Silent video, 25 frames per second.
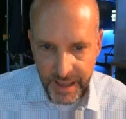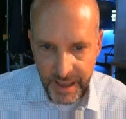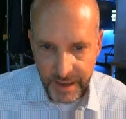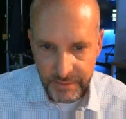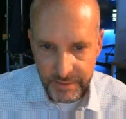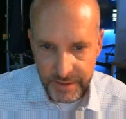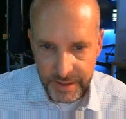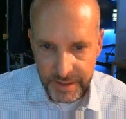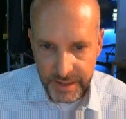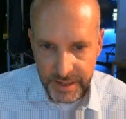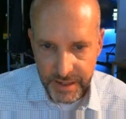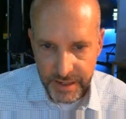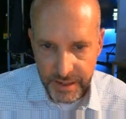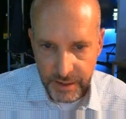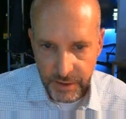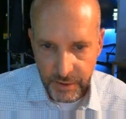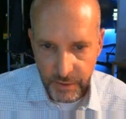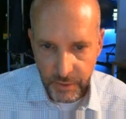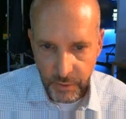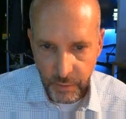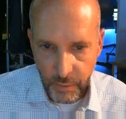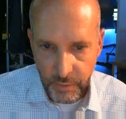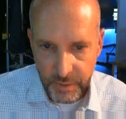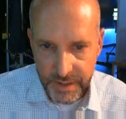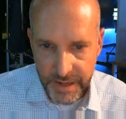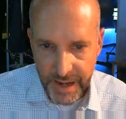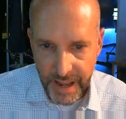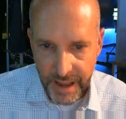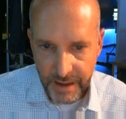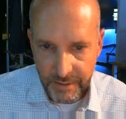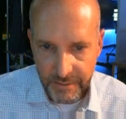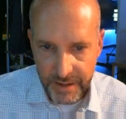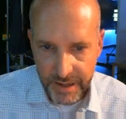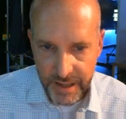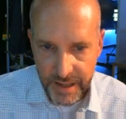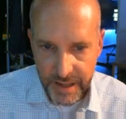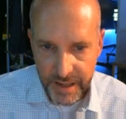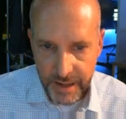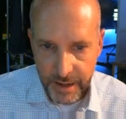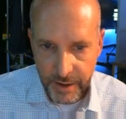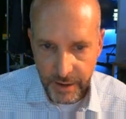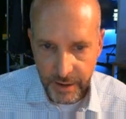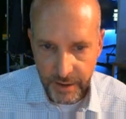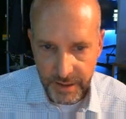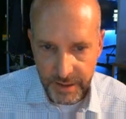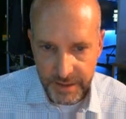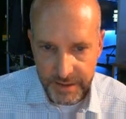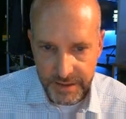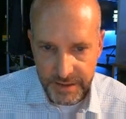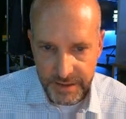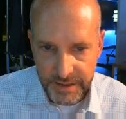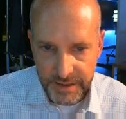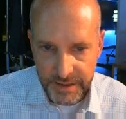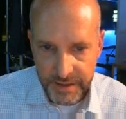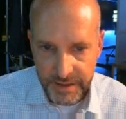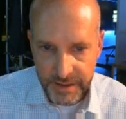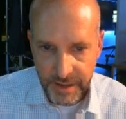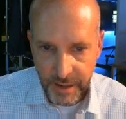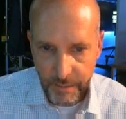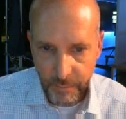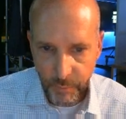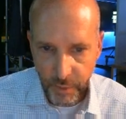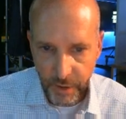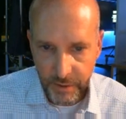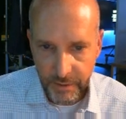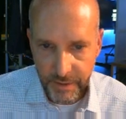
in here or down in here. It's somewhere in